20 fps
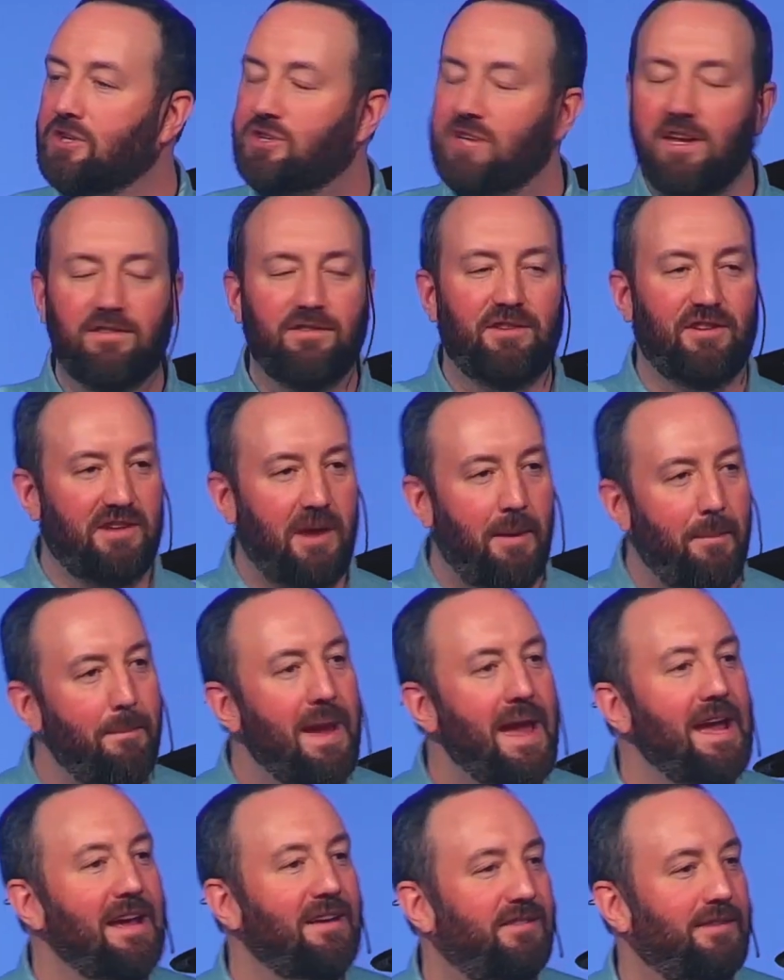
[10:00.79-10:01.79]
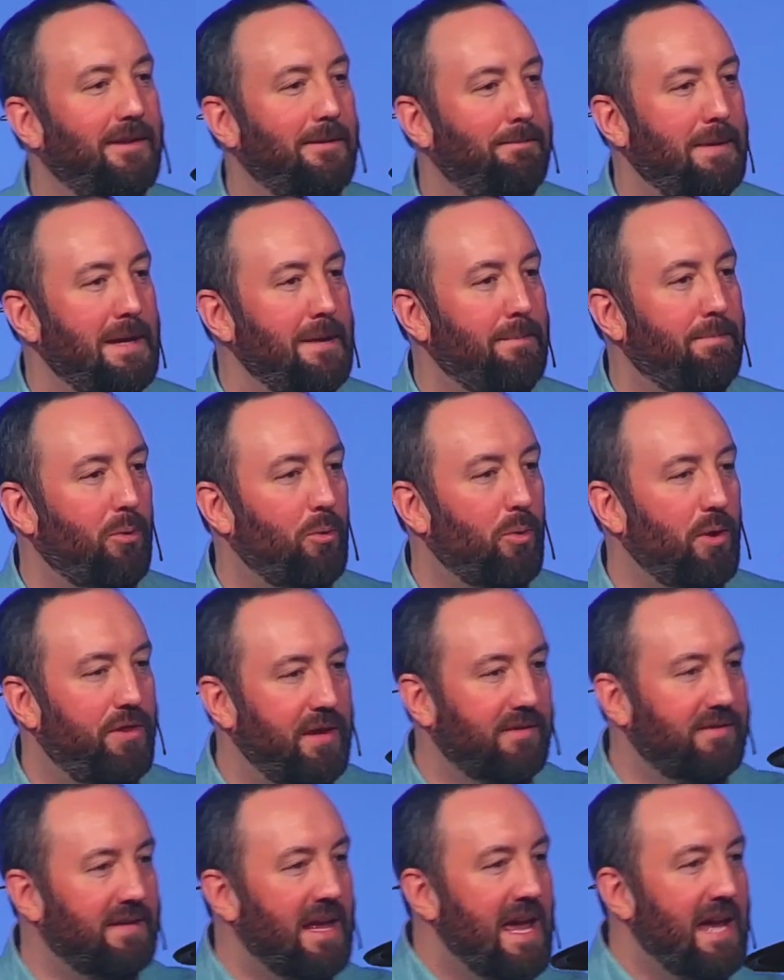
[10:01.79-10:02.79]
Jesus amazed the people
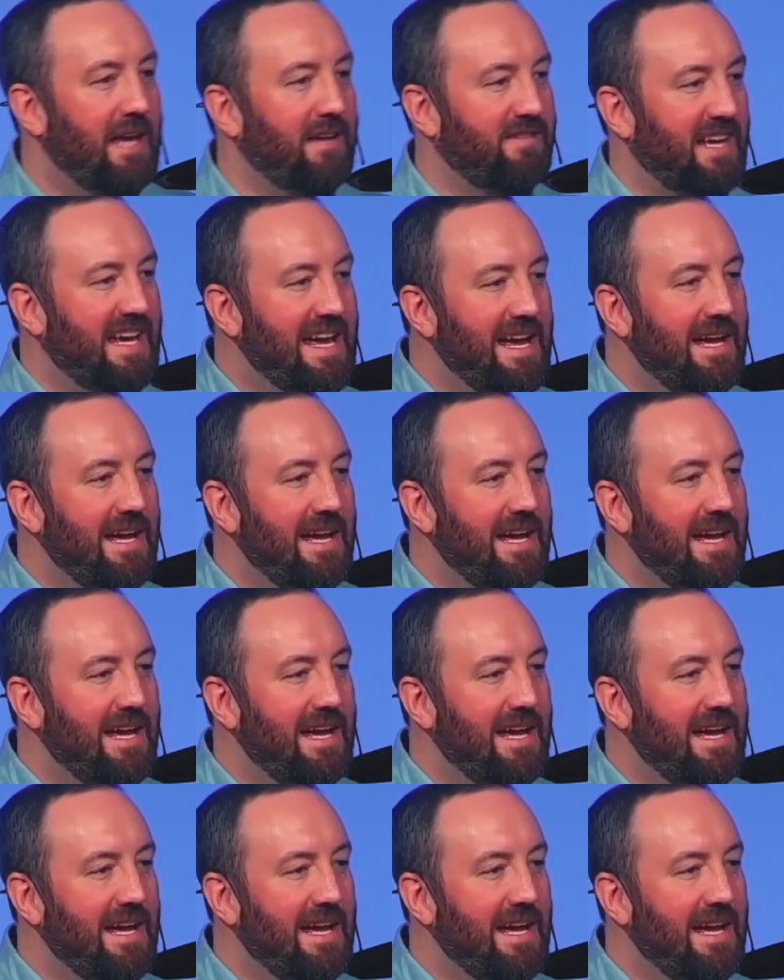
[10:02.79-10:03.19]
with his